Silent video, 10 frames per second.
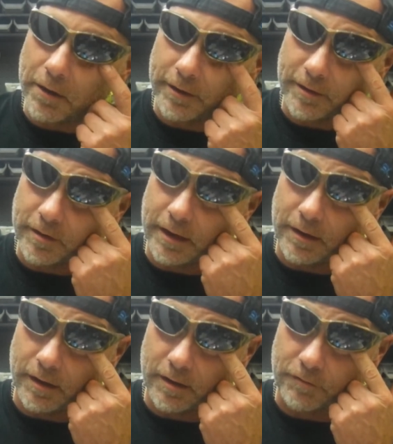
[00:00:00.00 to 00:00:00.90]
is
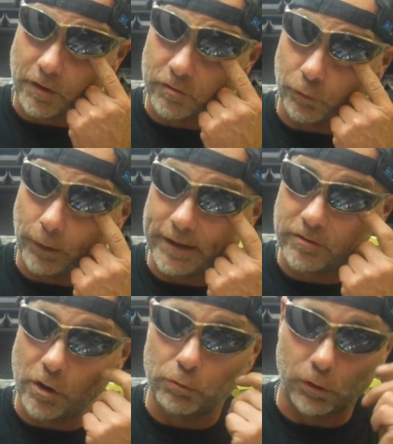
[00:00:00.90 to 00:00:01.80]
as far as the weights
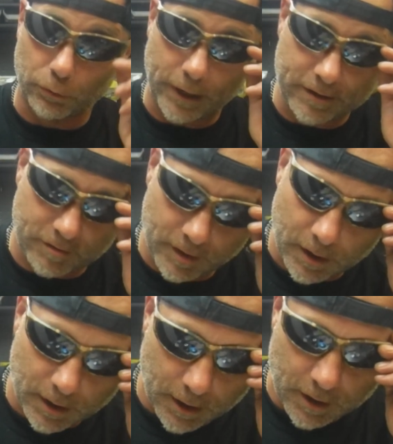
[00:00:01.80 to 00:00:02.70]
go, roller weights.
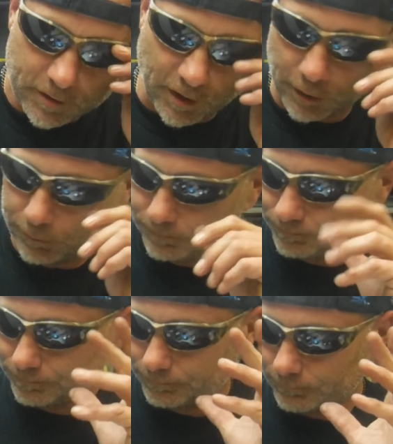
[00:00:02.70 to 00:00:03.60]
So
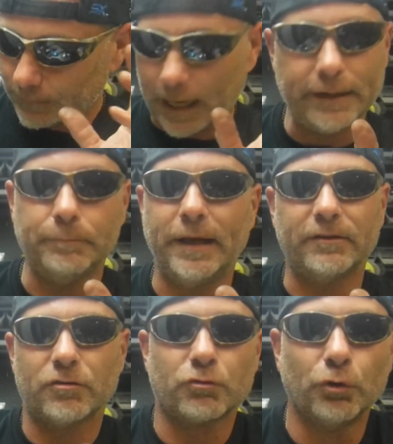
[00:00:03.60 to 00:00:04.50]
I didn't make
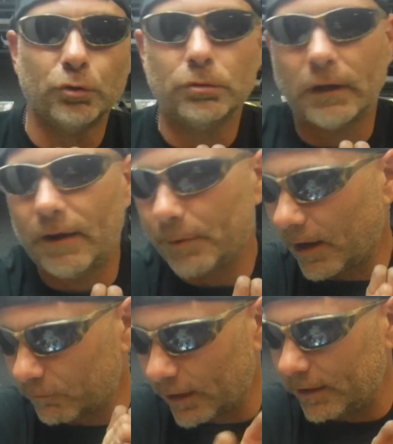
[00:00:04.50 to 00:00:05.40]
this rule, but
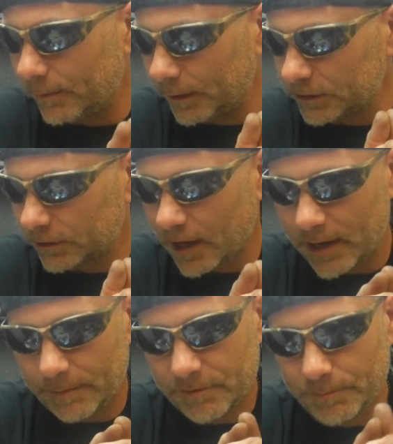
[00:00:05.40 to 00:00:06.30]
I've read it a bunch of
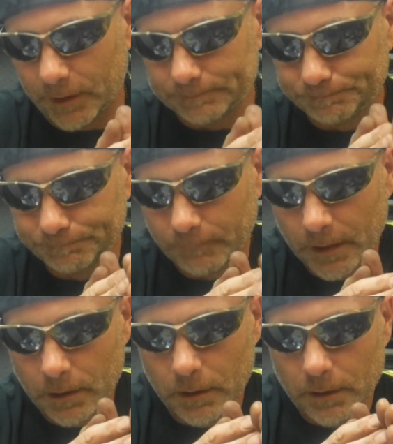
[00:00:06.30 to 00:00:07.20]
times. But
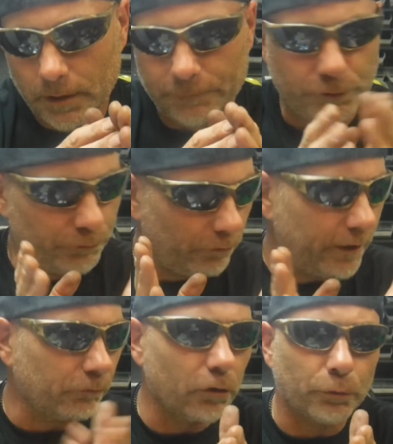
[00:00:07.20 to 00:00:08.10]
if you're
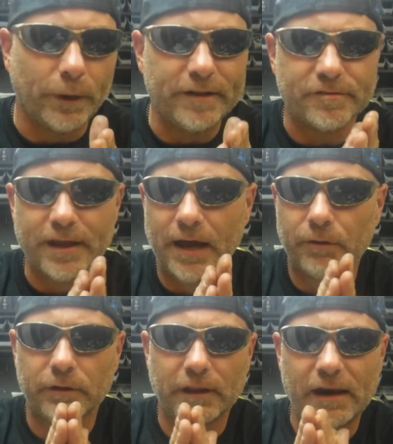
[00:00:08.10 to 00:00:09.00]
running roller weights
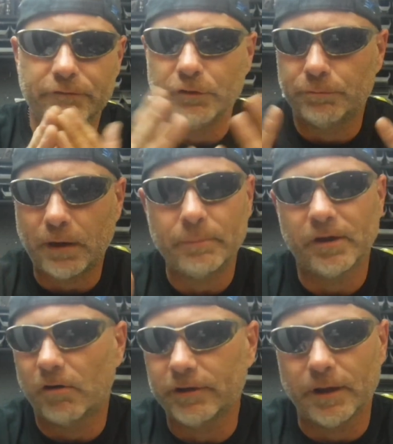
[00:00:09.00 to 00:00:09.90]
now, and a lot of you have
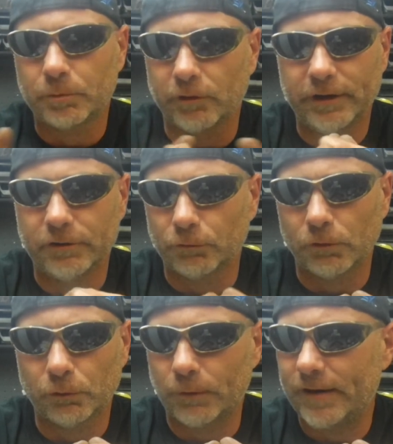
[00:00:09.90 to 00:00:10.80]
probably already upgraded your
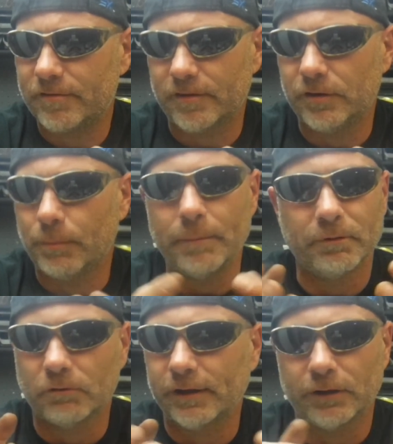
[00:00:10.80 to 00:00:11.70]
roller weights, and you might
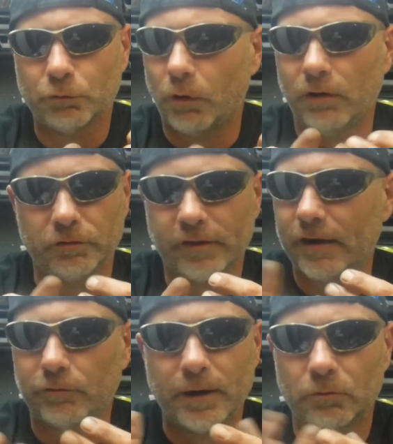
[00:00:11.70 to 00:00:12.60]
be running a 12 or
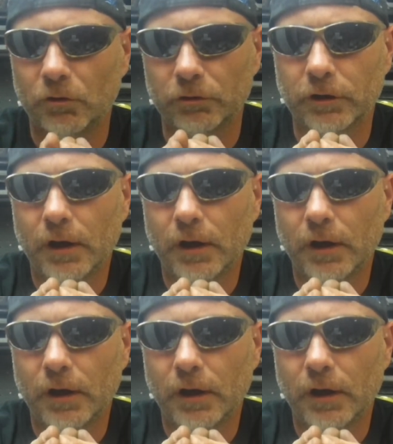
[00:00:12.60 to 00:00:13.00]
10 gram roller,